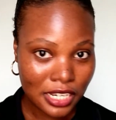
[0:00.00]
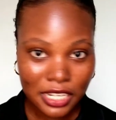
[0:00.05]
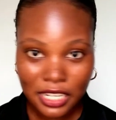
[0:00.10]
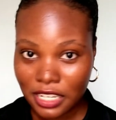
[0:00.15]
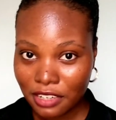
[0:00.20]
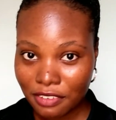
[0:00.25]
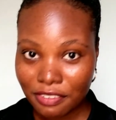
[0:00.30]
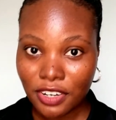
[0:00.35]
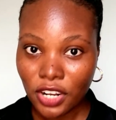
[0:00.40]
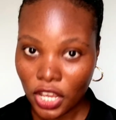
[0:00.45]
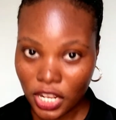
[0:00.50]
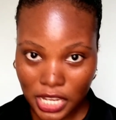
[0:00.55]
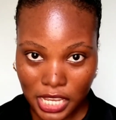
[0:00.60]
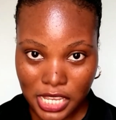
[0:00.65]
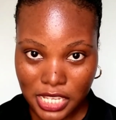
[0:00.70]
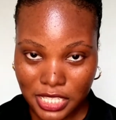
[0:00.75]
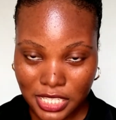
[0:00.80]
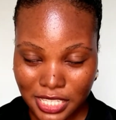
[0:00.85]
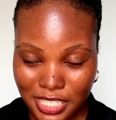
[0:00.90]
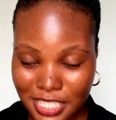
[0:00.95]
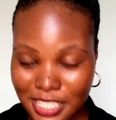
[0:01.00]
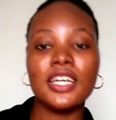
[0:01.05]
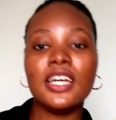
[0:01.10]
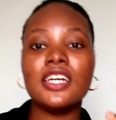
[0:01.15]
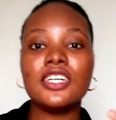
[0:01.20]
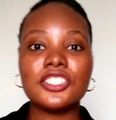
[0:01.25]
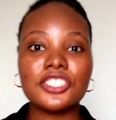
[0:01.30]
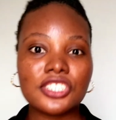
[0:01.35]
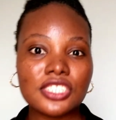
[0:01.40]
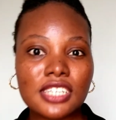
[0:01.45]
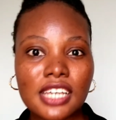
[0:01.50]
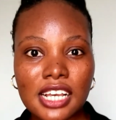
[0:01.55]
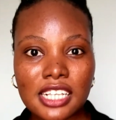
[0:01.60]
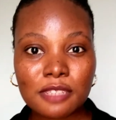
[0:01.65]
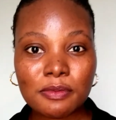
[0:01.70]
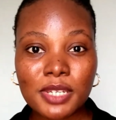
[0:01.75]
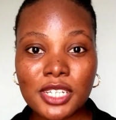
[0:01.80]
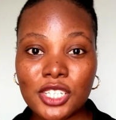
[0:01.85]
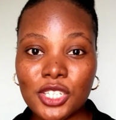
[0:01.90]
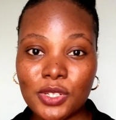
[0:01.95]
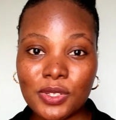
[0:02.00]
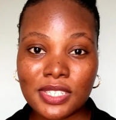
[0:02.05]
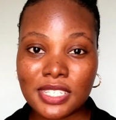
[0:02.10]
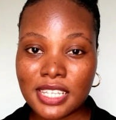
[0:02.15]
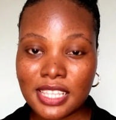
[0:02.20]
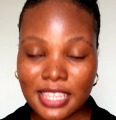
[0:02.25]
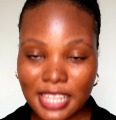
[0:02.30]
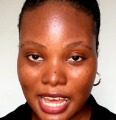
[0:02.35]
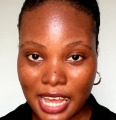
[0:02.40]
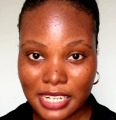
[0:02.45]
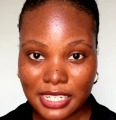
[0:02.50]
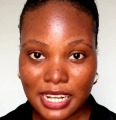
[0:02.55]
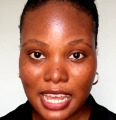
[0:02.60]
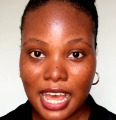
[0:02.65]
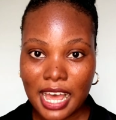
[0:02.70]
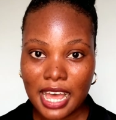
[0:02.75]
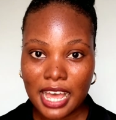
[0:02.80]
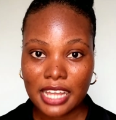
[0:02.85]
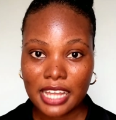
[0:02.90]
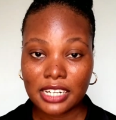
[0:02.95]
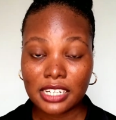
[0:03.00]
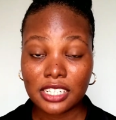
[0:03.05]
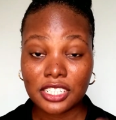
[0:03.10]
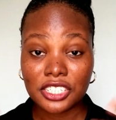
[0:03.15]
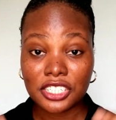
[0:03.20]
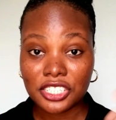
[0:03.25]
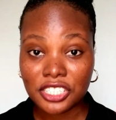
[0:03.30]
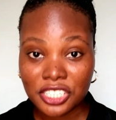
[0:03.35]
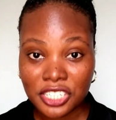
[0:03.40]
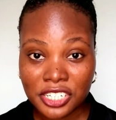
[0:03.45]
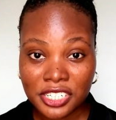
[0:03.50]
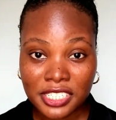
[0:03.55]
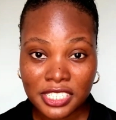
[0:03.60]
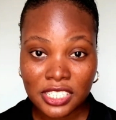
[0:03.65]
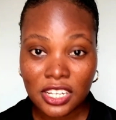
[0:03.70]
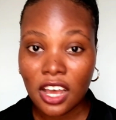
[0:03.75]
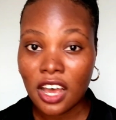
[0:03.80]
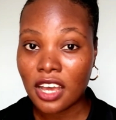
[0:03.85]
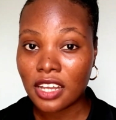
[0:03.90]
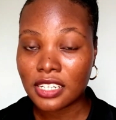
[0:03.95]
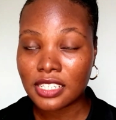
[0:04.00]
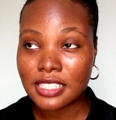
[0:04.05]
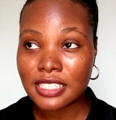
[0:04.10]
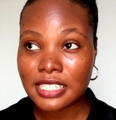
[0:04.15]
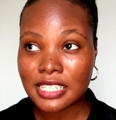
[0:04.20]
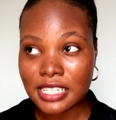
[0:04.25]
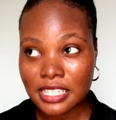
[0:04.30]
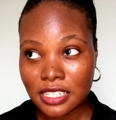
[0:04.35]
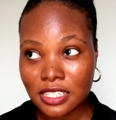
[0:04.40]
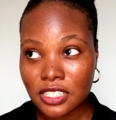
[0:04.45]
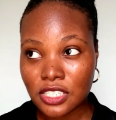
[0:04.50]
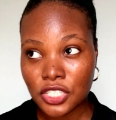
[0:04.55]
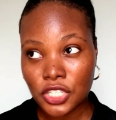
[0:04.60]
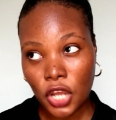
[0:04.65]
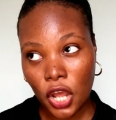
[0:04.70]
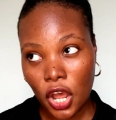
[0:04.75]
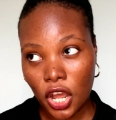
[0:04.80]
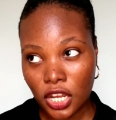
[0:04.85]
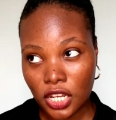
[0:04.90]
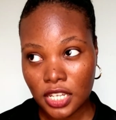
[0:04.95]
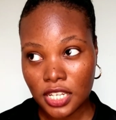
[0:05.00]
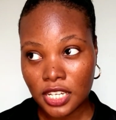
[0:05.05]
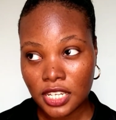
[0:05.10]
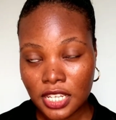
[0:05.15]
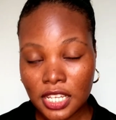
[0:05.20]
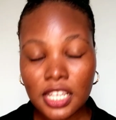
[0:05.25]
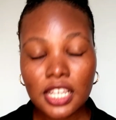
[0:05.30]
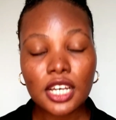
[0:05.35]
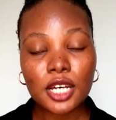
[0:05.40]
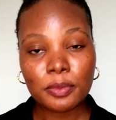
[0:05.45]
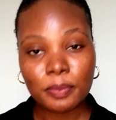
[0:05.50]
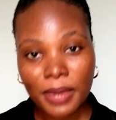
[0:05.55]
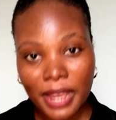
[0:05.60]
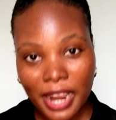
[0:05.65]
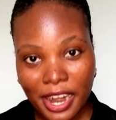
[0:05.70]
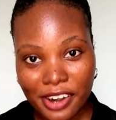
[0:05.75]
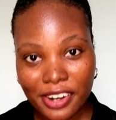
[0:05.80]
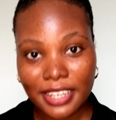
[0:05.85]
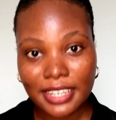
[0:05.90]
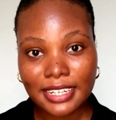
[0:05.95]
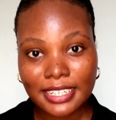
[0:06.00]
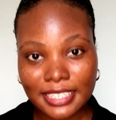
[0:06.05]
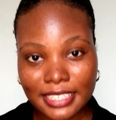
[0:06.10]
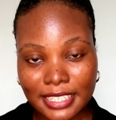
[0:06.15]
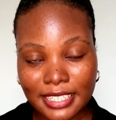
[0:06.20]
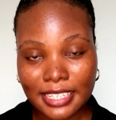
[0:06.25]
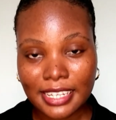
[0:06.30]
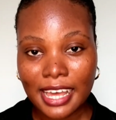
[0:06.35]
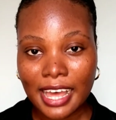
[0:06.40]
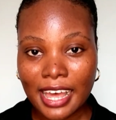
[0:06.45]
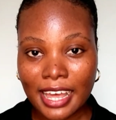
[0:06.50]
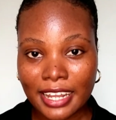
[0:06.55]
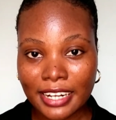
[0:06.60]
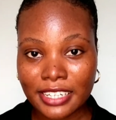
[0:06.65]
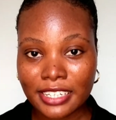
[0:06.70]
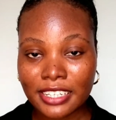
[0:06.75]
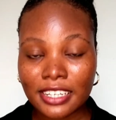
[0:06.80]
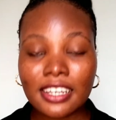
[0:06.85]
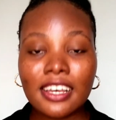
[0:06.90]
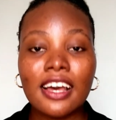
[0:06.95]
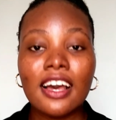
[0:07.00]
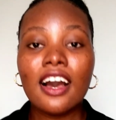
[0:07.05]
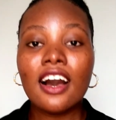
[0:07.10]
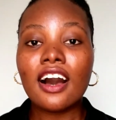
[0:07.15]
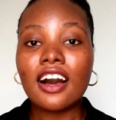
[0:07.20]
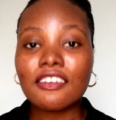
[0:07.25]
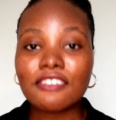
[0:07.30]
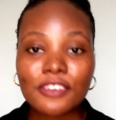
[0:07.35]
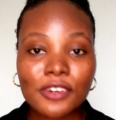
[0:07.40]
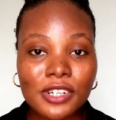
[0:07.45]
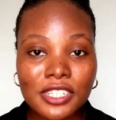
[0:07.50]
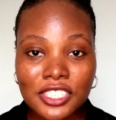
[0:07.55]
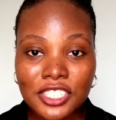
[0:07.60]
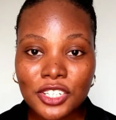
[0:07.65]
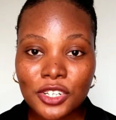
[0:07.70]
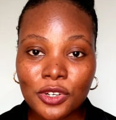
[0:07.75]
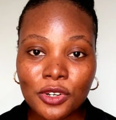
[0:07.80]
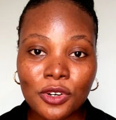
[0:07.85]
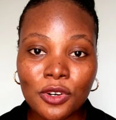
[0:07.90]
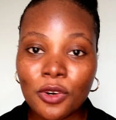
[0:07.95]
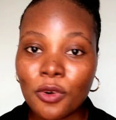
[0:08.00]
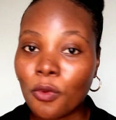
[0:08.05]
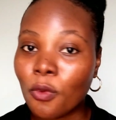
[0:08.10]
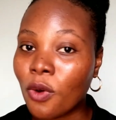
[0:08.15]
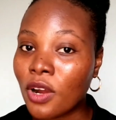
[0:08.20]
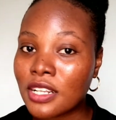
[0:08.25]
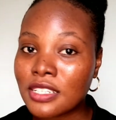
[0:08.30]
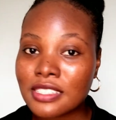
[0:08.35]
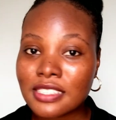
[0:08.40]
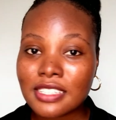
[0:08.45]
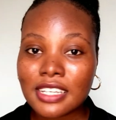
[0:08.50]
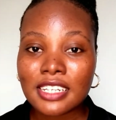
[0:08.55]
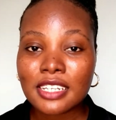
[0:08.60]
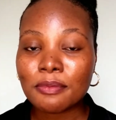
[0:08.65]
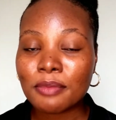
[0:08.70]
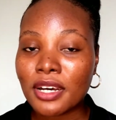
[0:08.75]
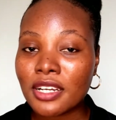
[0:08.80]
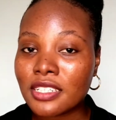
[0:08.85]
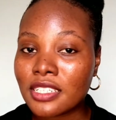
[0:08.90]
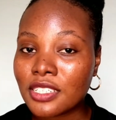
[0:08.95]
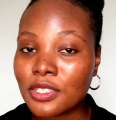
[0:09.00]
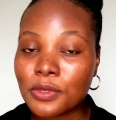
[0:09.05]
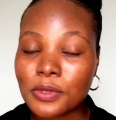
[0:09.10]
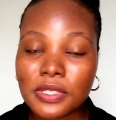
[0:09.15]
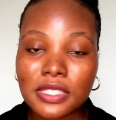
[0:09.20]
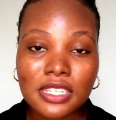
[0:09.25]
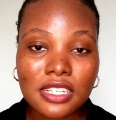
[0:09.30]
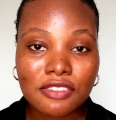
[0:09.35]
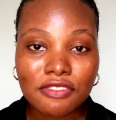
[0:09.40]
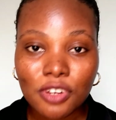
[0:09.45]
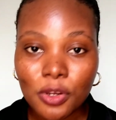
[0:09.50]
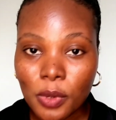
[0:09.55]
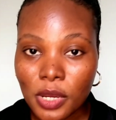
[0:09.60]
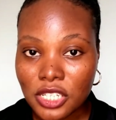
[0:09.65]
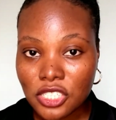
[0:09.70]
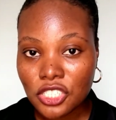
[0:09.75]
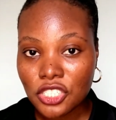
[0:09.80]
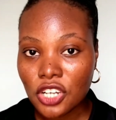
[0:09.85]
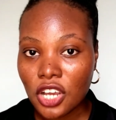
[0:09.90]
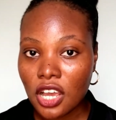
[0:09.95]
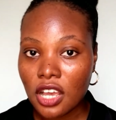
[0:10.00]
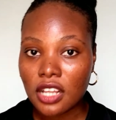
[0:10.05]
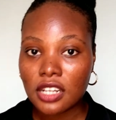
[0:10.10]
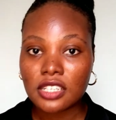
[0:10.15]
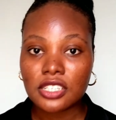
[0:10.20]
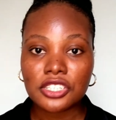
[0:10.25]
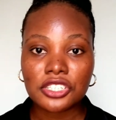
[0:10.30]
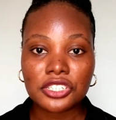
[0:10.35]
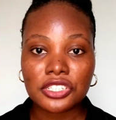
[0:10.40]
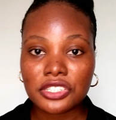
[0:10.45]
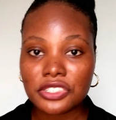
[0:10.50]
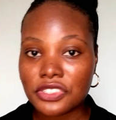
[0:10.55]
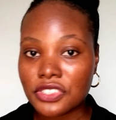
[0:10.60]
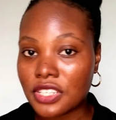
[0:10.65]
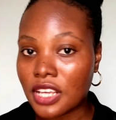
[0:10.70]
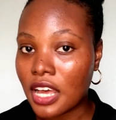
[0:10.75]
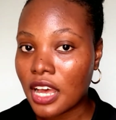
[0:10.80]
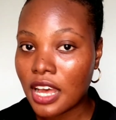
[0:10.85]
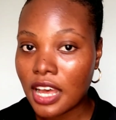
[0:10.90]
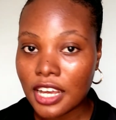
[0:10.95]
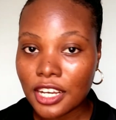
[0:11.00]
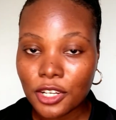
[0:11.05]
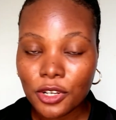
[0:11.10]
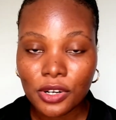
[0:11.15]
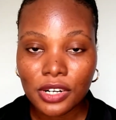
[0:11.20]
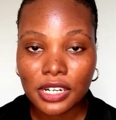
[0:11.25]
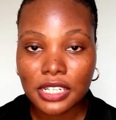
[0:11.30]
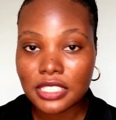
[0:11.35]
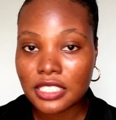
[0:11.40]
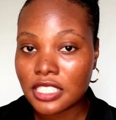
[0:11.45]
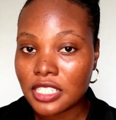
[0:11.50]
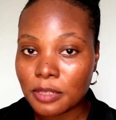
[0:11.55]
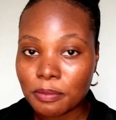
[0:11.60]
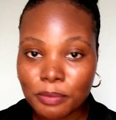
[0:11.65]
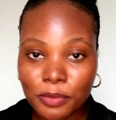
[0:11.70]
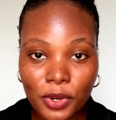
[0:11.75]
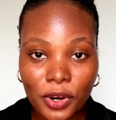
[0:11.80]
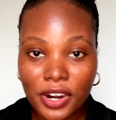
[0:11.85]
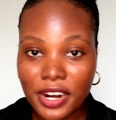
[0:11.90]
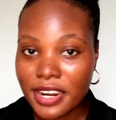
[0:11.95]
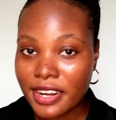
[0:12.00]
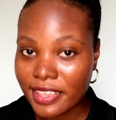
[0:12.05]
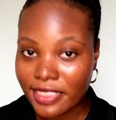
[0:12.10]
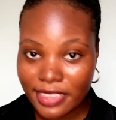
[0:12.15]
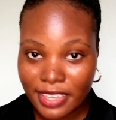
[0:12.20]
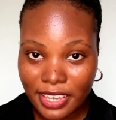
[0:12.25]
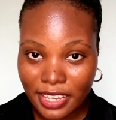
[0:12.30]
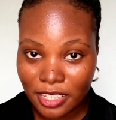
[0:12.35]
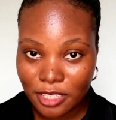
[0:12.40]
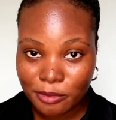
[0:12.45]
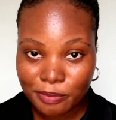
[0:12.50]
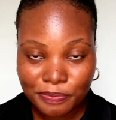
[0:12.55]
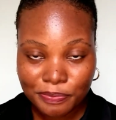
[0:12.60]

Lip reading: Flawless. She has been using that, and she shared it on TikTok apparently. And of course, once anybody who's influential shares a hack or a tip or anything,